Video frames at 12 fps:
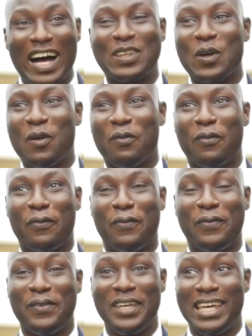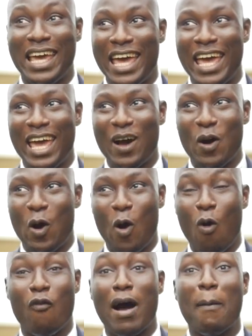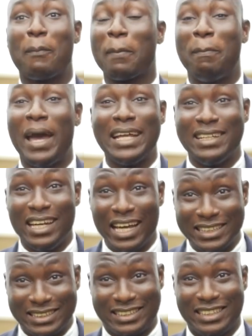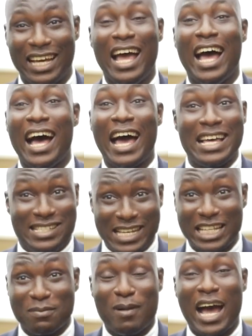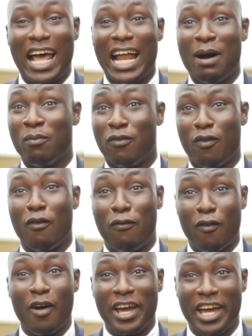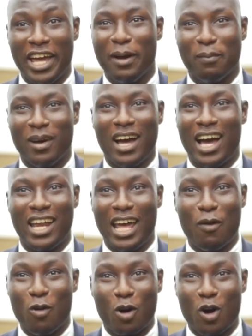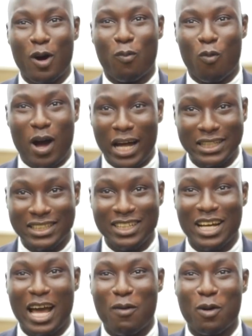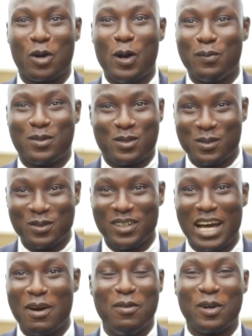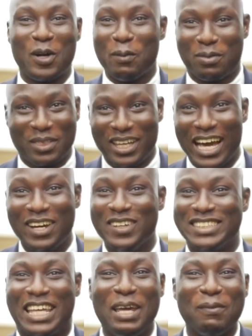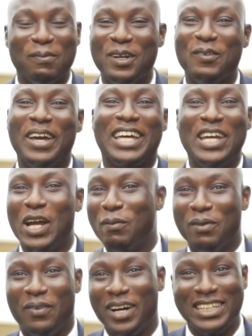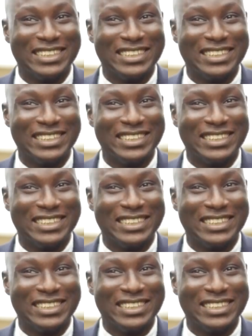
out of fear or over-preparedness, I set my alarm for 4 a.m. and I woke up 1, I woke up 2, I woke up 3. I just keep on waking up before the